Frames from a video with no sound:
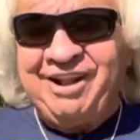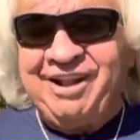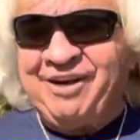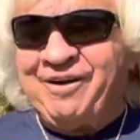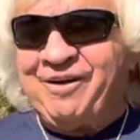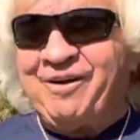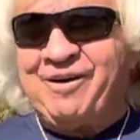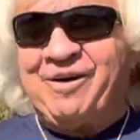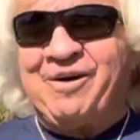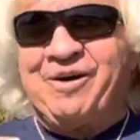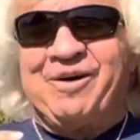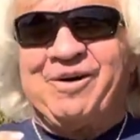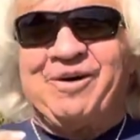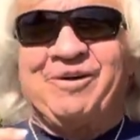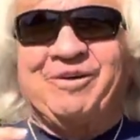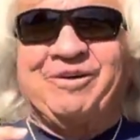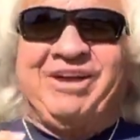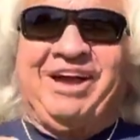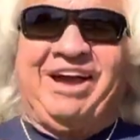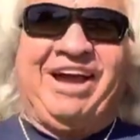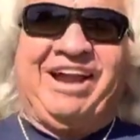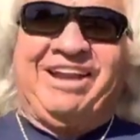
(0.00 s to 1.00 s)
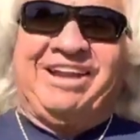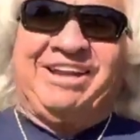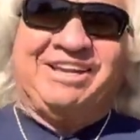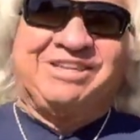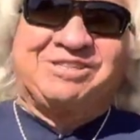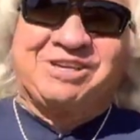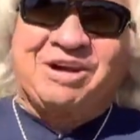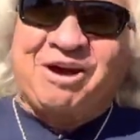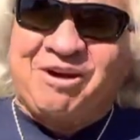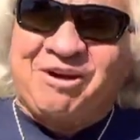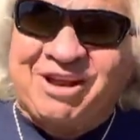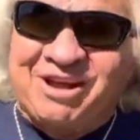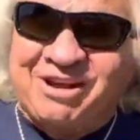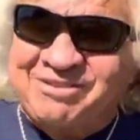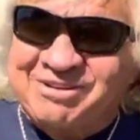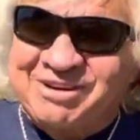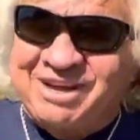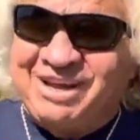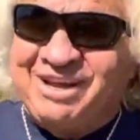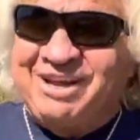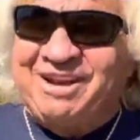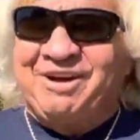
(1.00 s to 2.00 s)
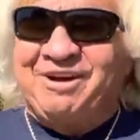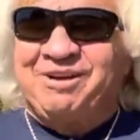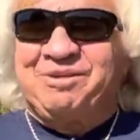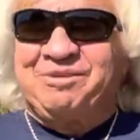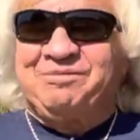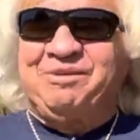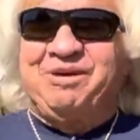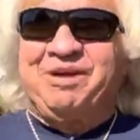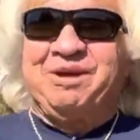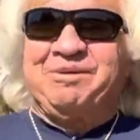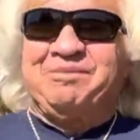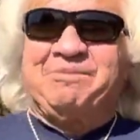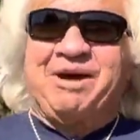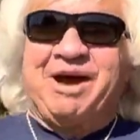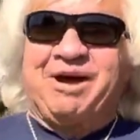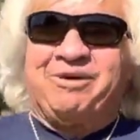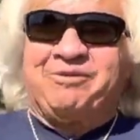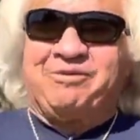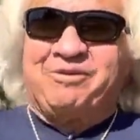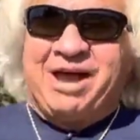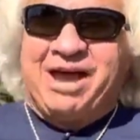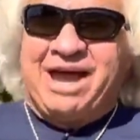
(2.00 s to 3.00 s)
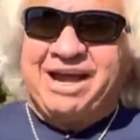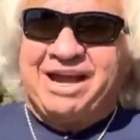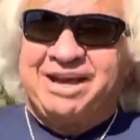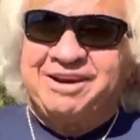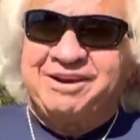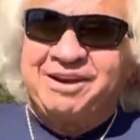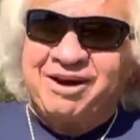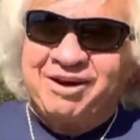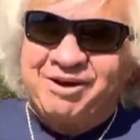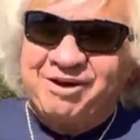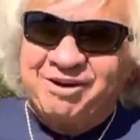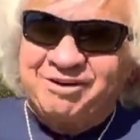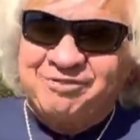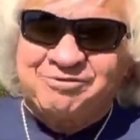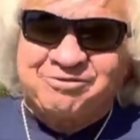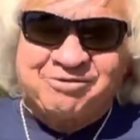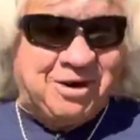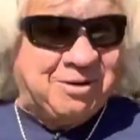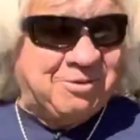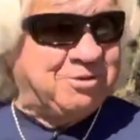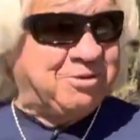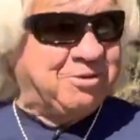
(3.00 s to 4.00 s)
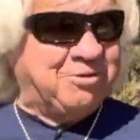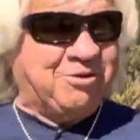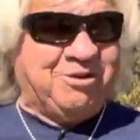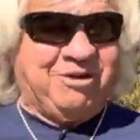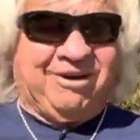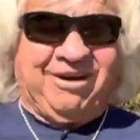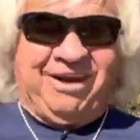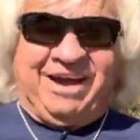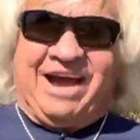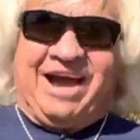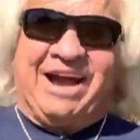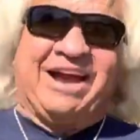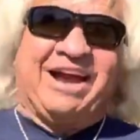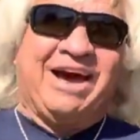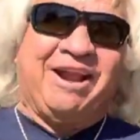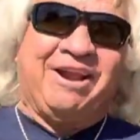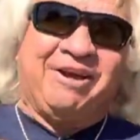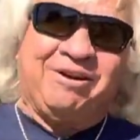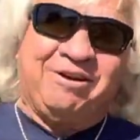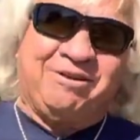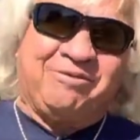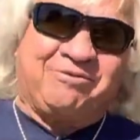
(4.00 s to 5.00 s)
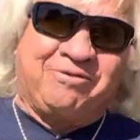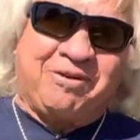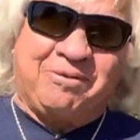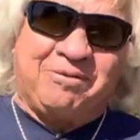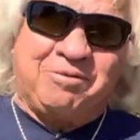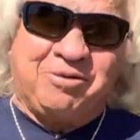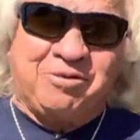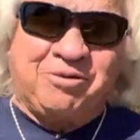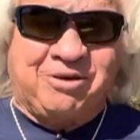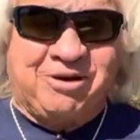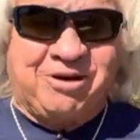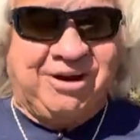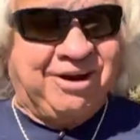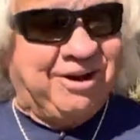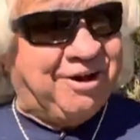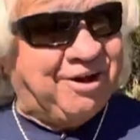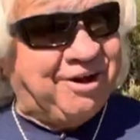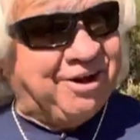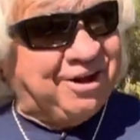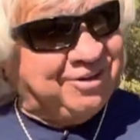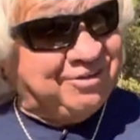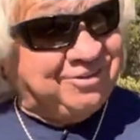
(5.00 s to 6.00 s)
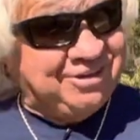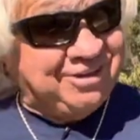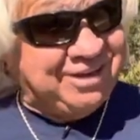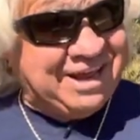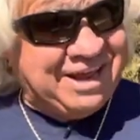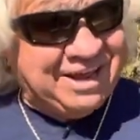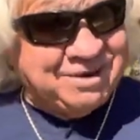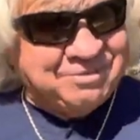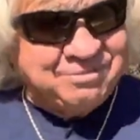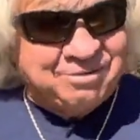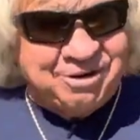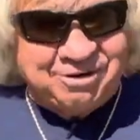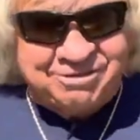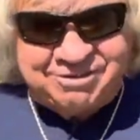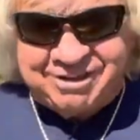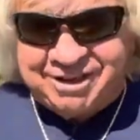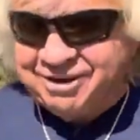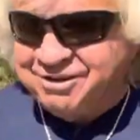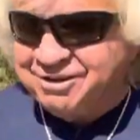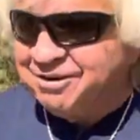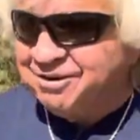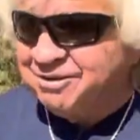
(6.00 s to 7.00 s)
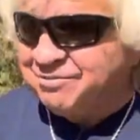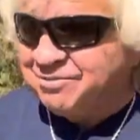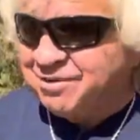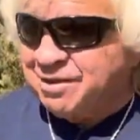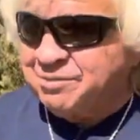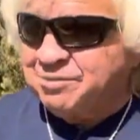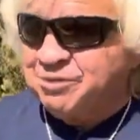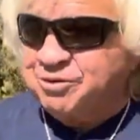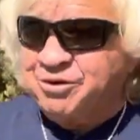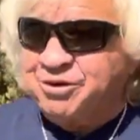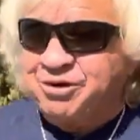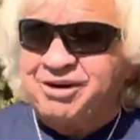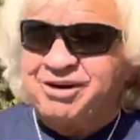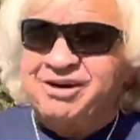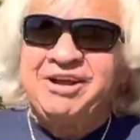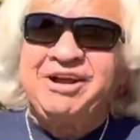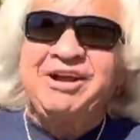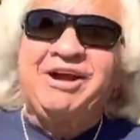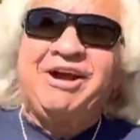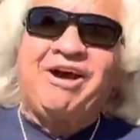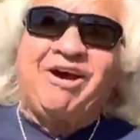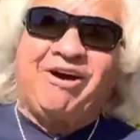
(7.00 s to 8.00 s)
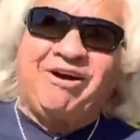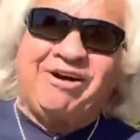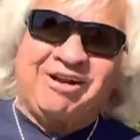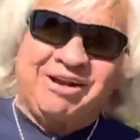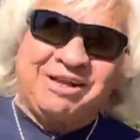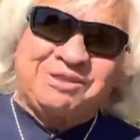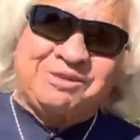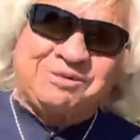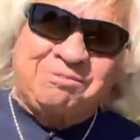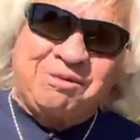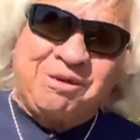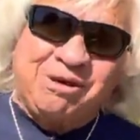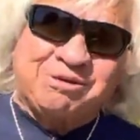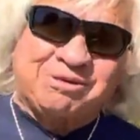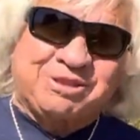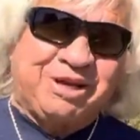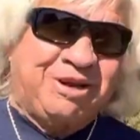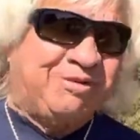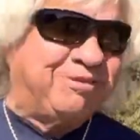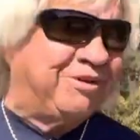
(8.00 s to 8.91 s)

Okay, did y'all ever get on to me about ragged on February? I got on to February, and all of you that had a birthday during February, or at least most of